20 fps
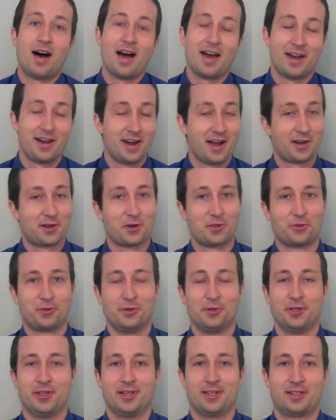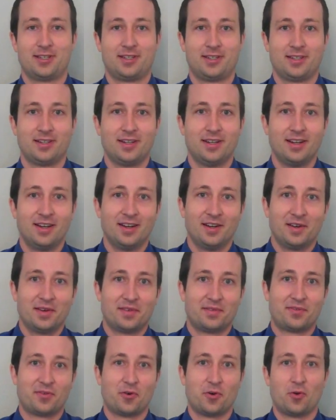I did not go through with this.
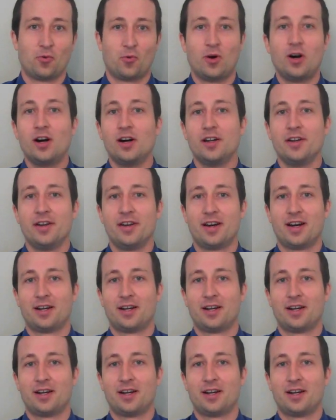For one,